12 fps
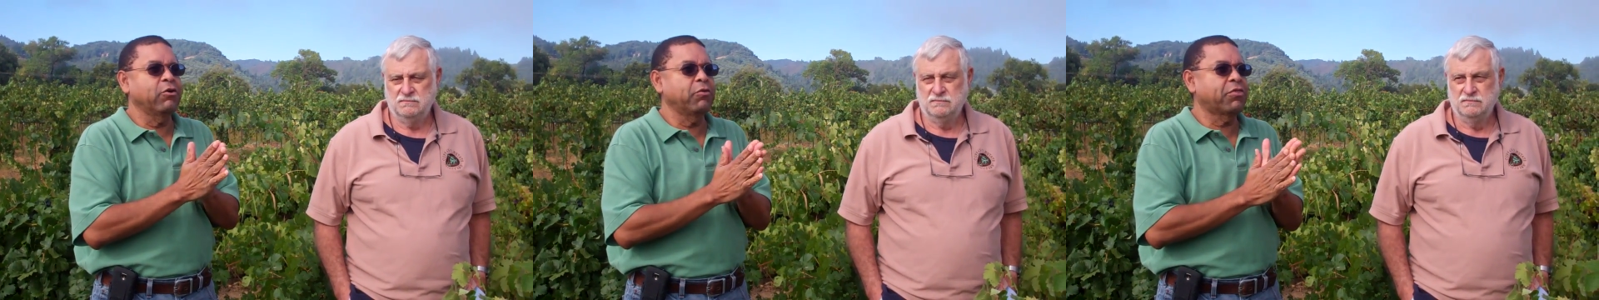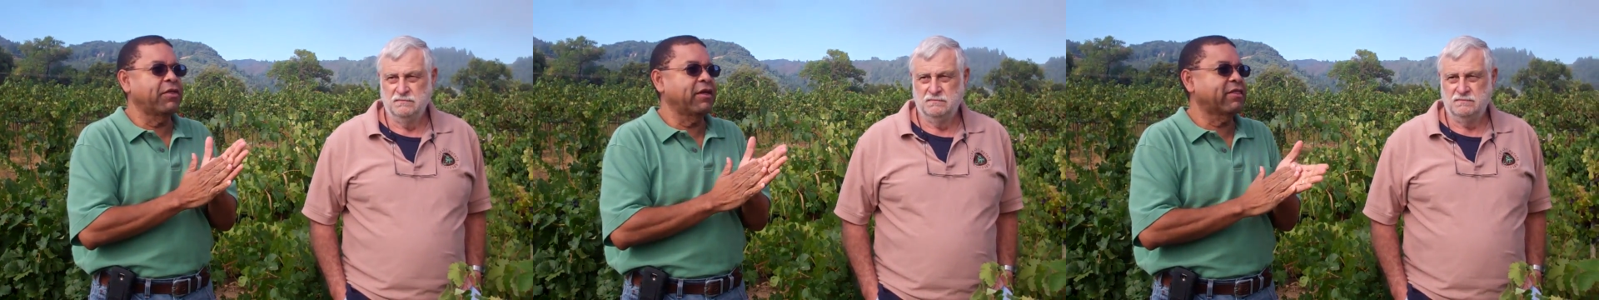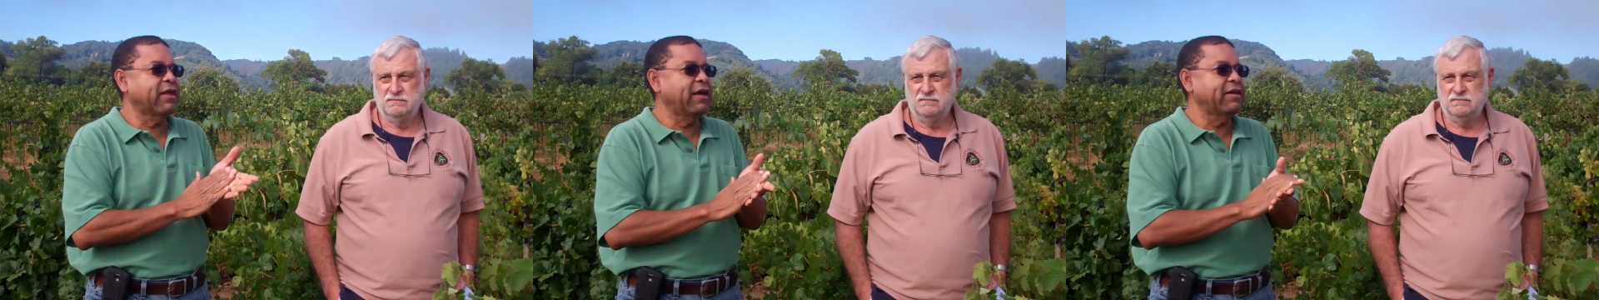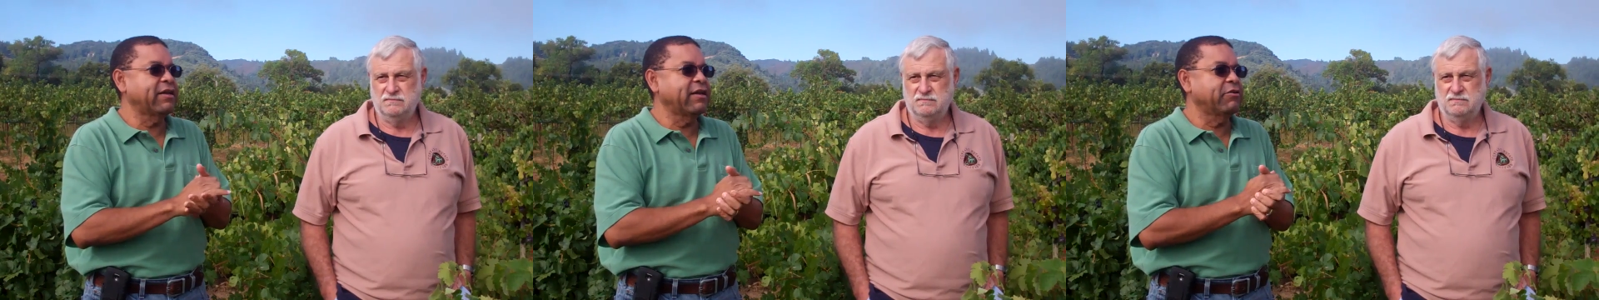Speaker 1: who would think
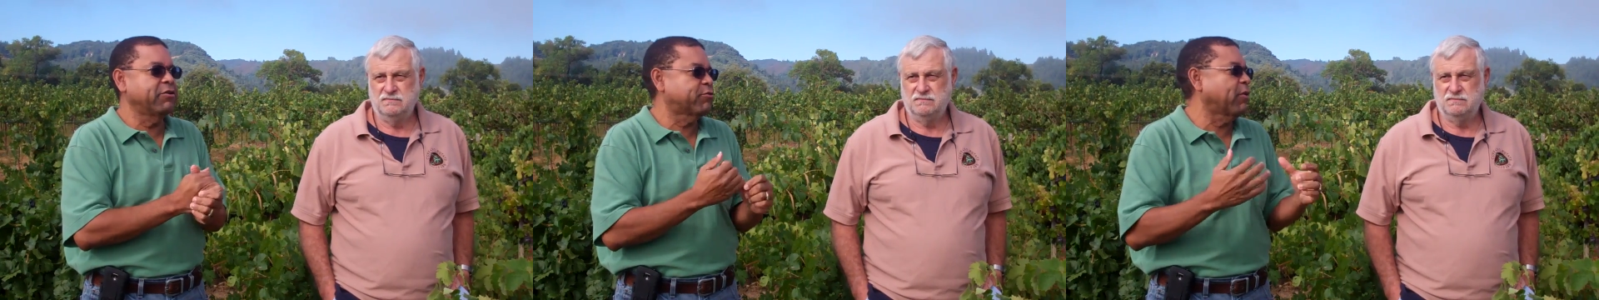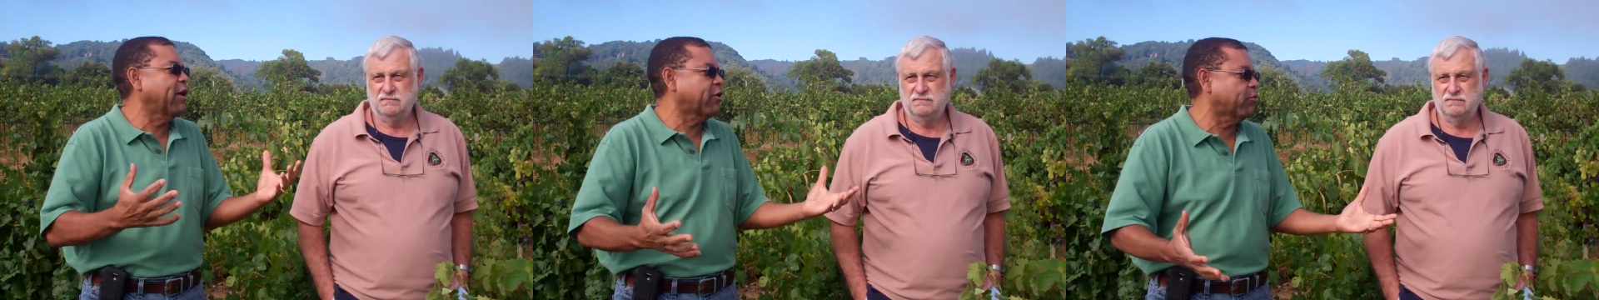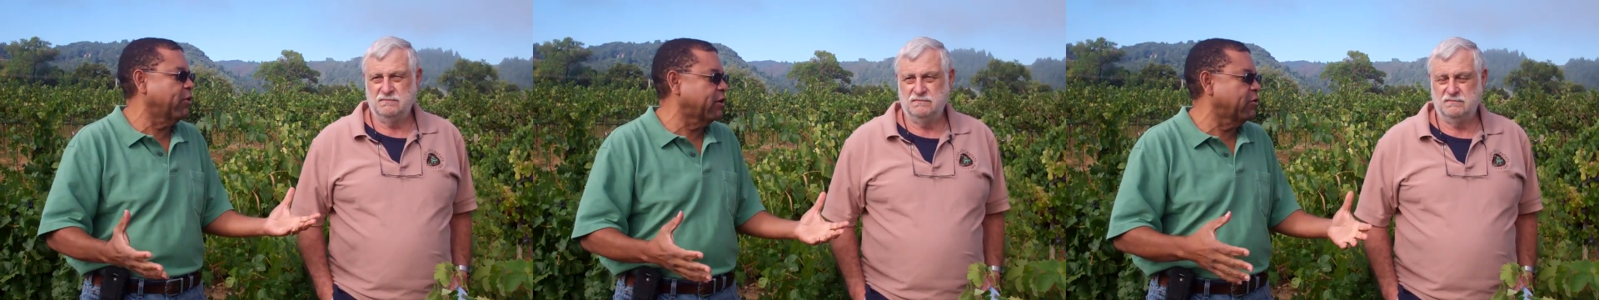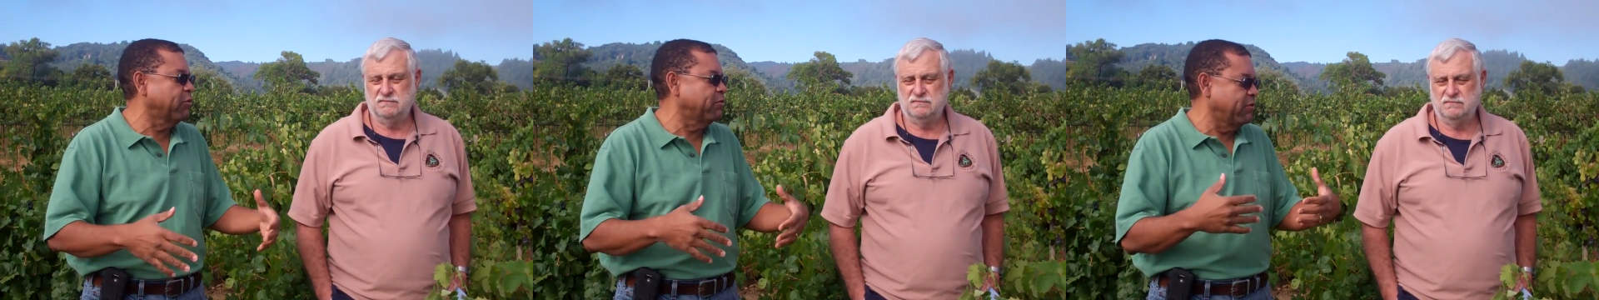that here in Dry
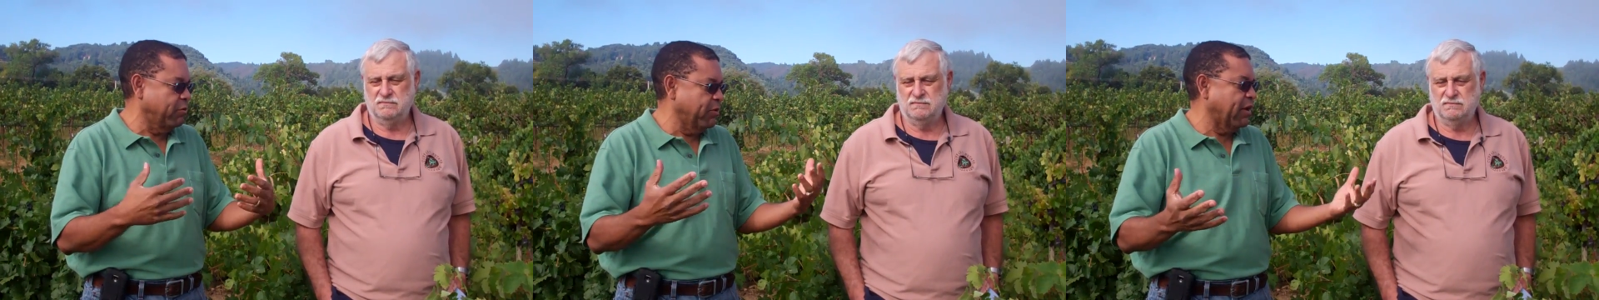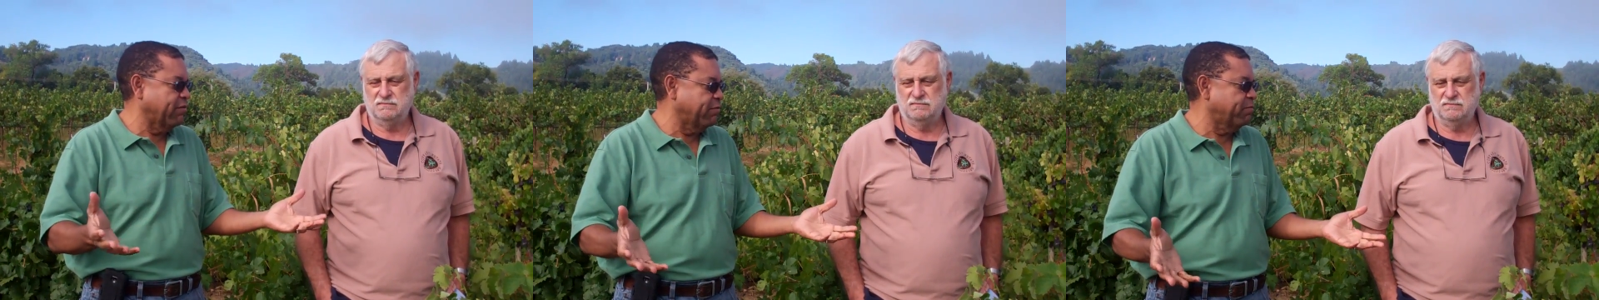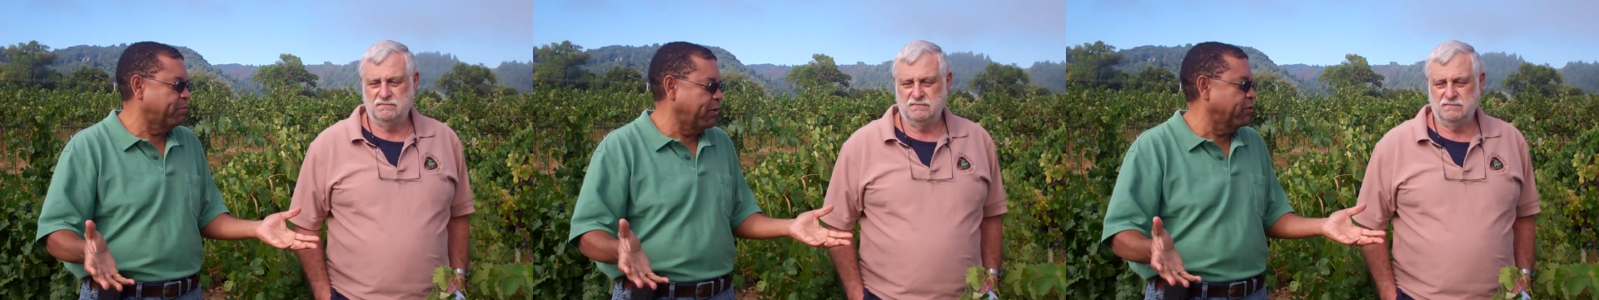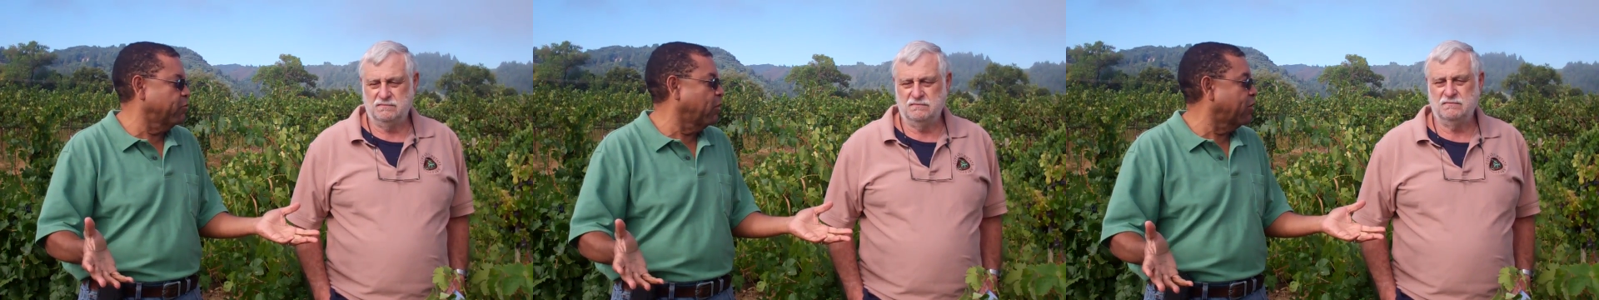Creek you would you would have
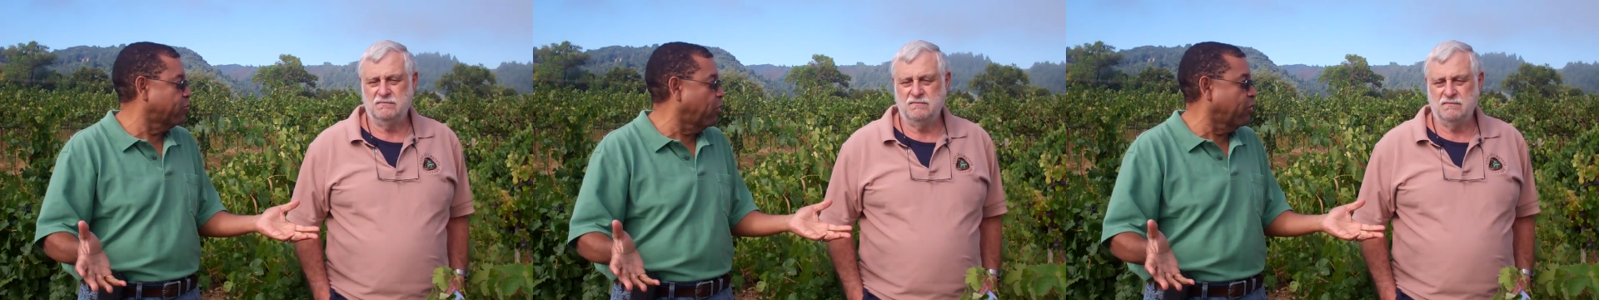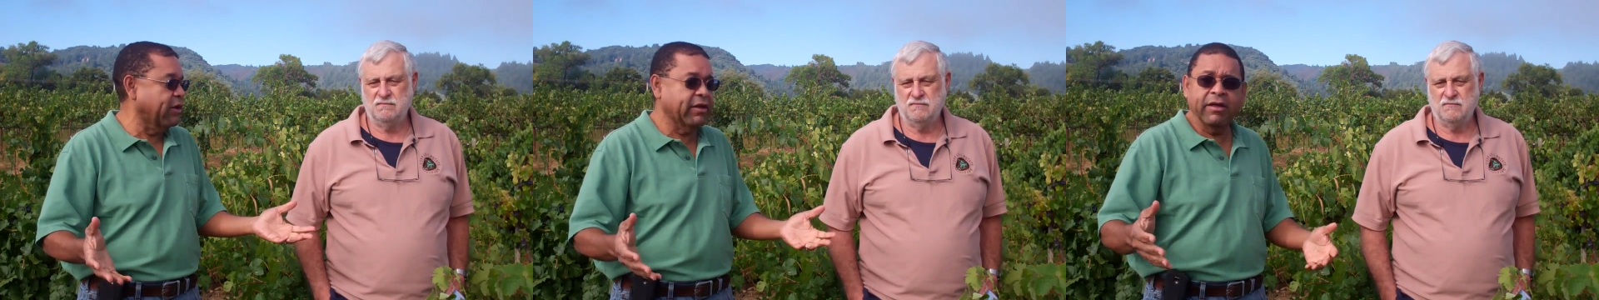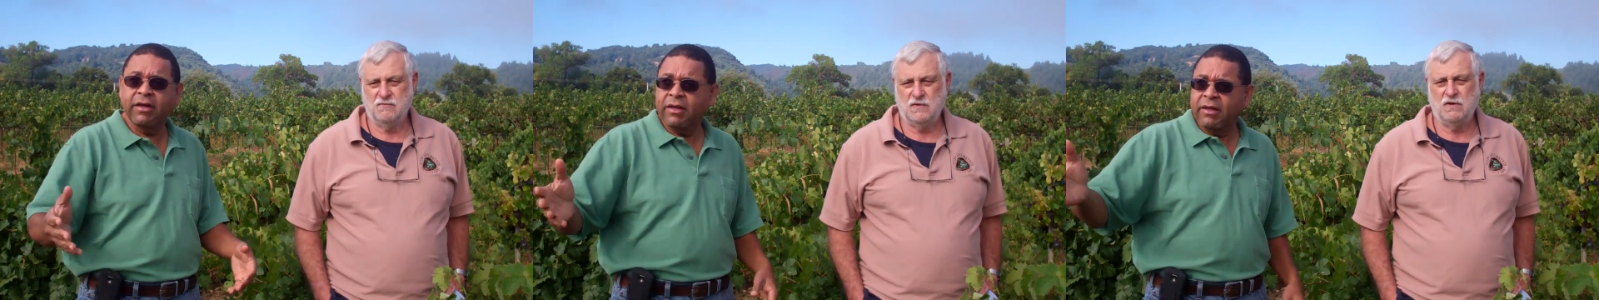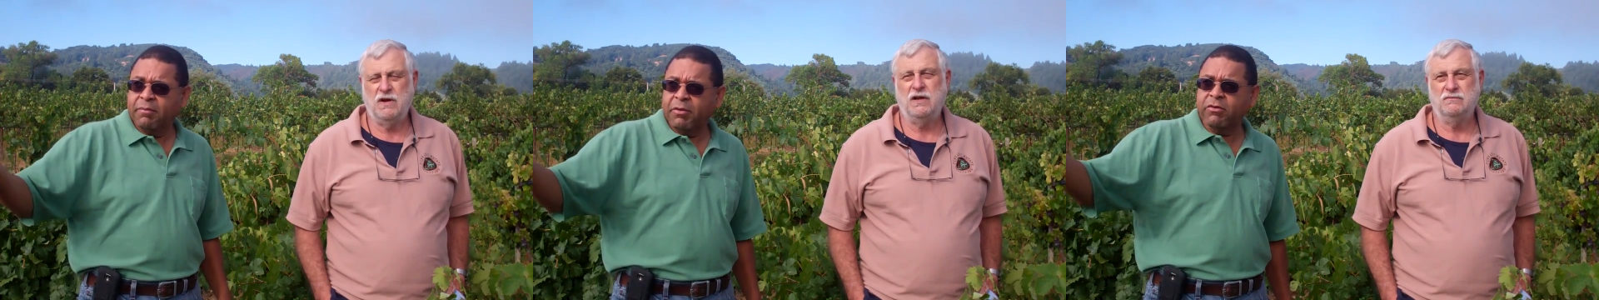Pinot Noir growing, right.